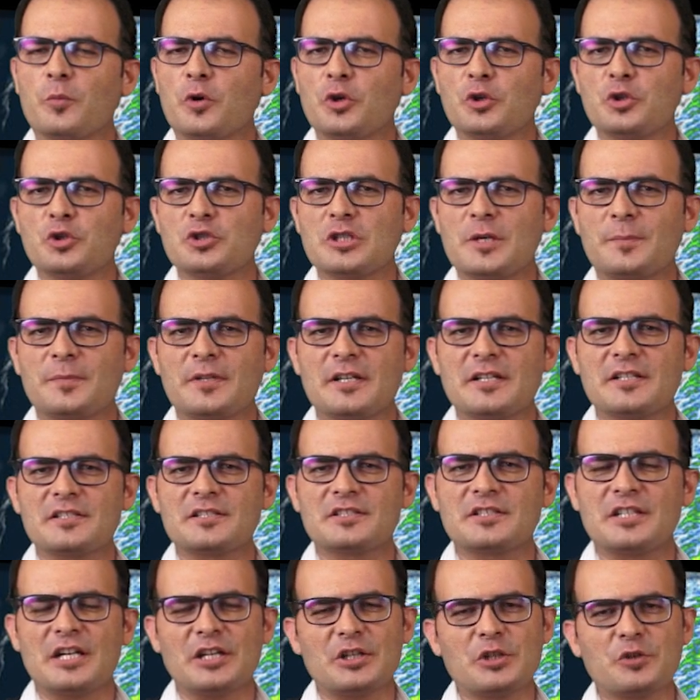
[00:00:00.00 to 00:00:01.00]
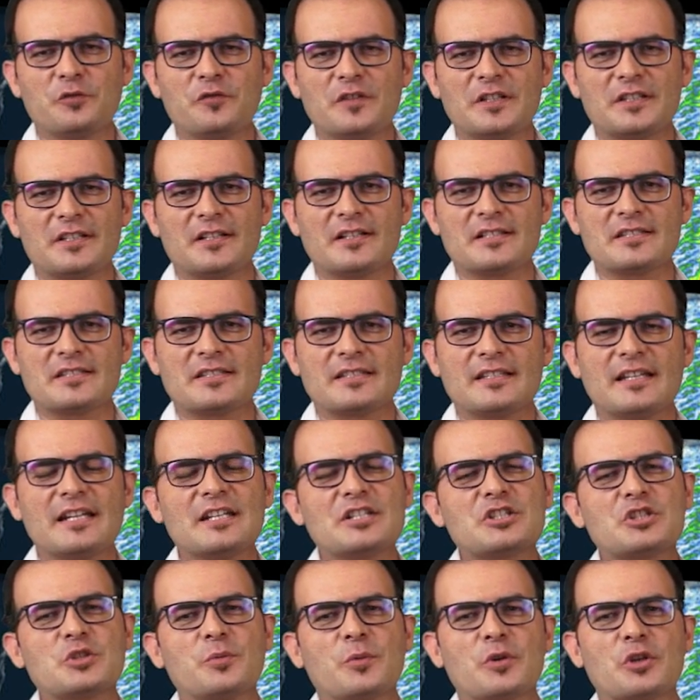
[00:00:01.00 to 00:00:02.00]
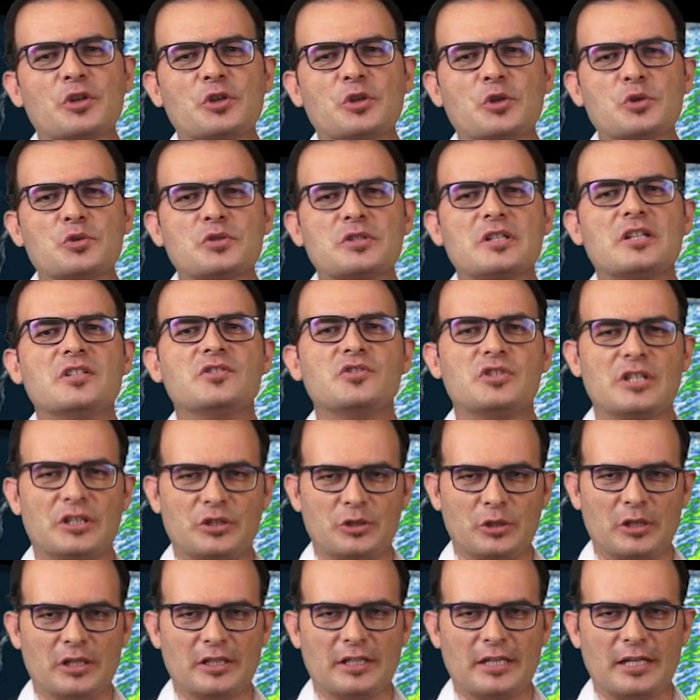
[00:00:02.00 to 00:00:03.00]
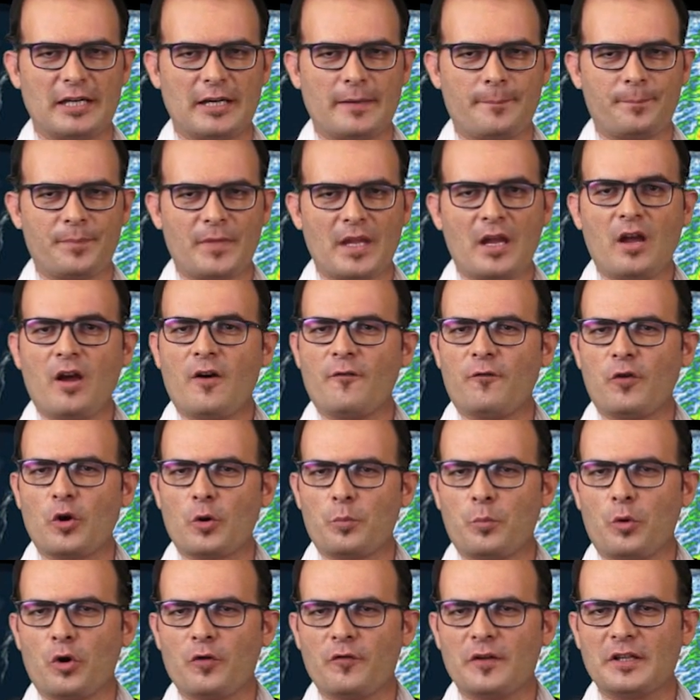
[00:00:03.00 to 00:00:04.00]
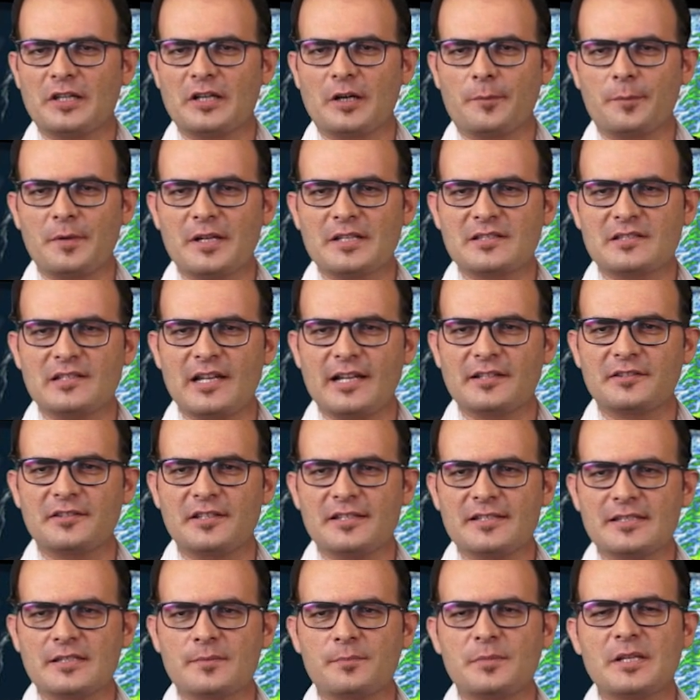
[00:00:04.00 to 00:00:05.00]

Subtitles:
more news updates, stay tuned with us. It's Tomorrow News, Jeet Dolakia. For more weather updates like this,